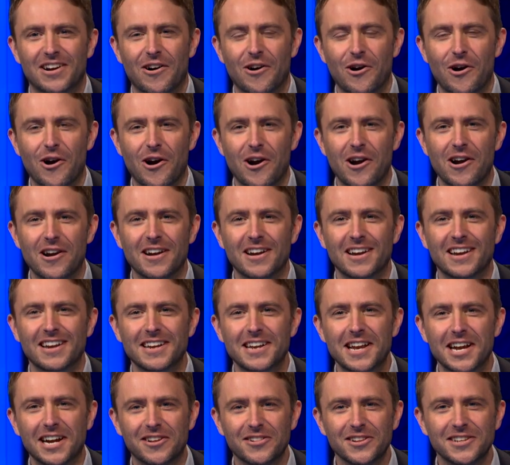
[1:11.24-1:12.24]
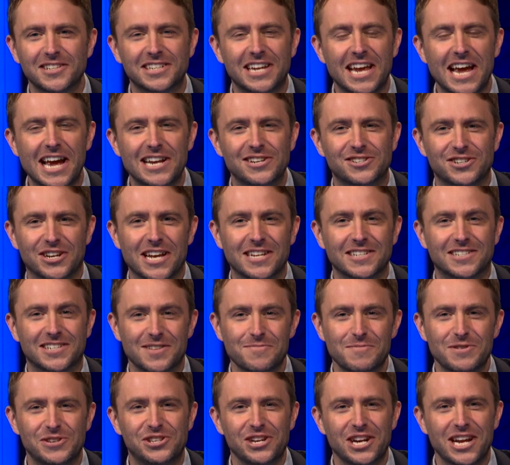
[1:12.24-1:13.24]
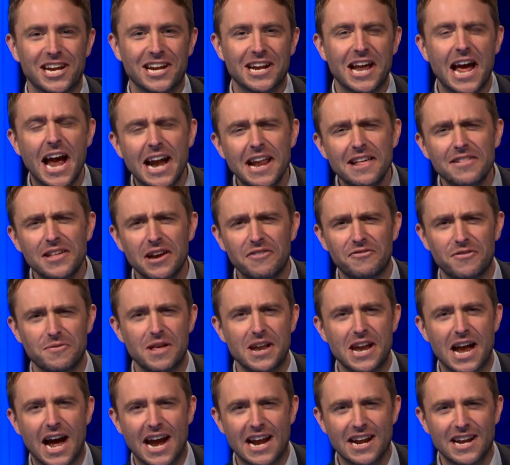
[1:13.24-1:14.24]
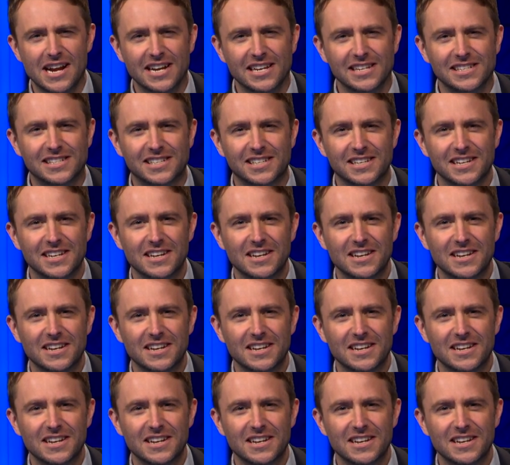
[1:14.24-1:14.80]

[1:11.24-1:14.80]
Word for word: Or Nicolas Cage against the machine. Anything from the 90s.